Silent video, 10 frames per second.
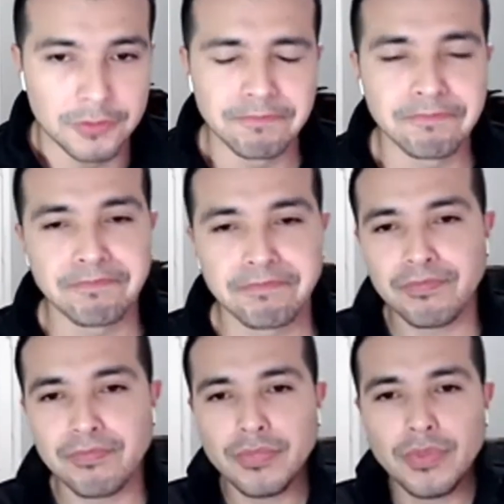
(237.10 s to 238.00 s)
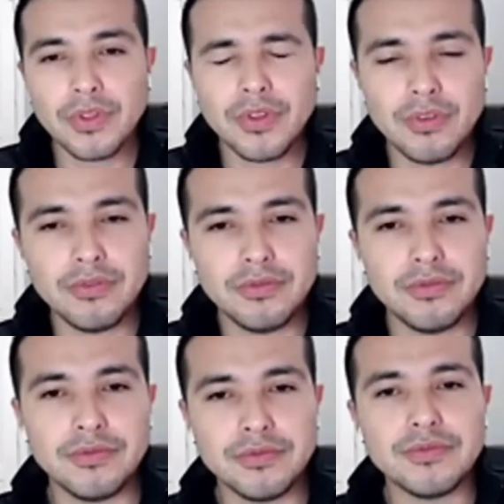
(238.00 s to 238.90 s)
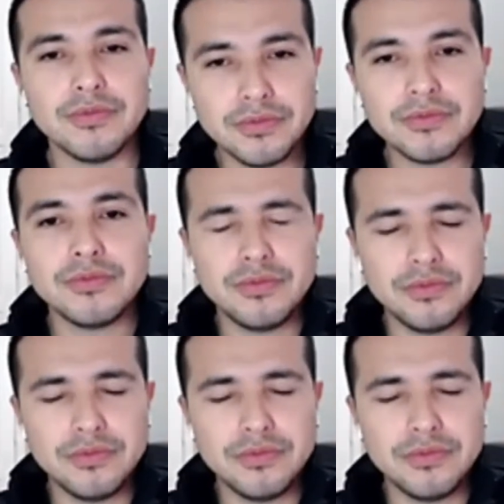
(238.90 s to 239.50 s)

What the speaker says: That's the kind of things of be careful what you wish for,